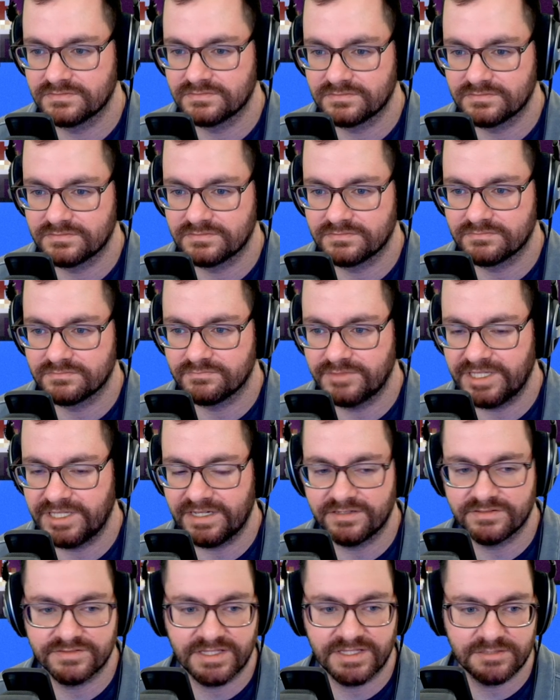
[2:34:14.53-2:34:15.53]
But
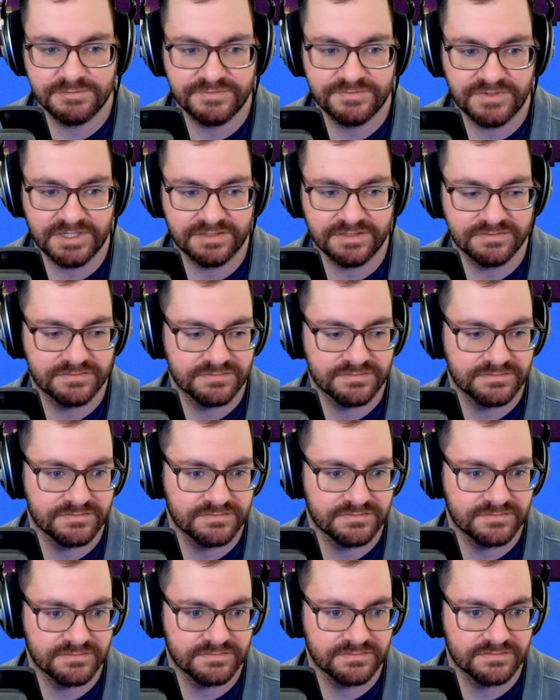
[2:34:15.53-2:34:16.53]
yeah, that'll be fun.
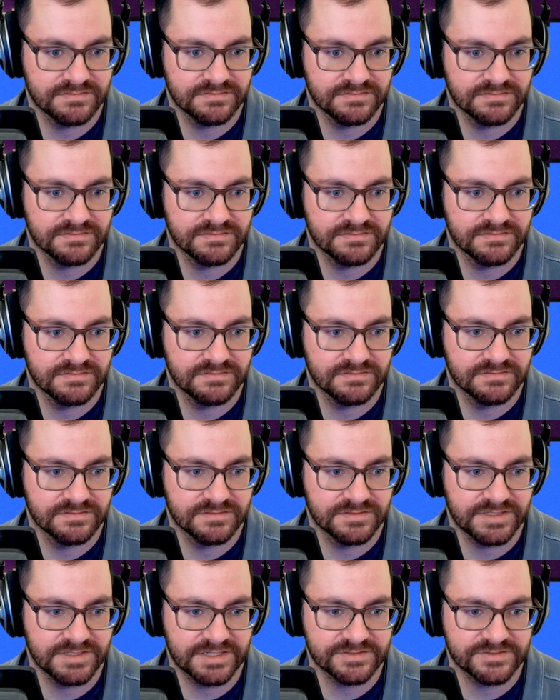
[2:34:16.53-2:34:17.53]

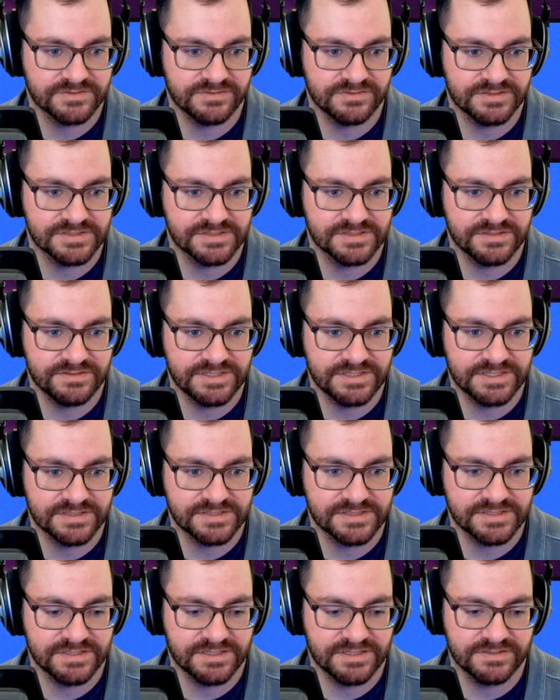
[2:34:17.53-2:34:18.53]
Not as cool as the new
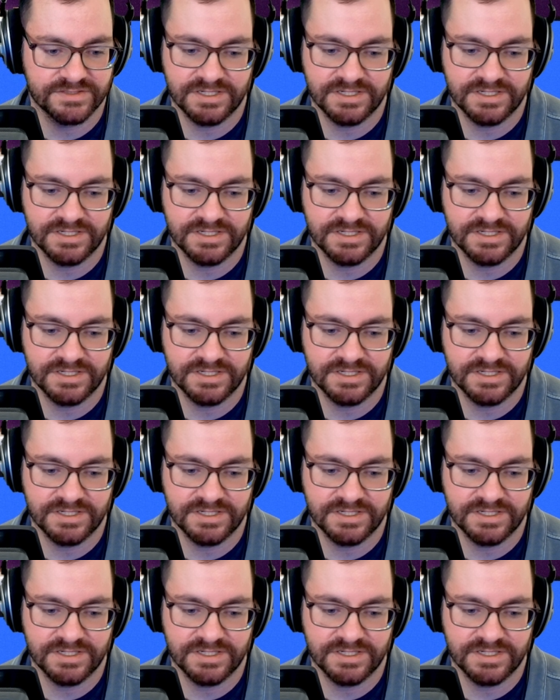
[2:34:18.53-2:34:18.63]
DLC though.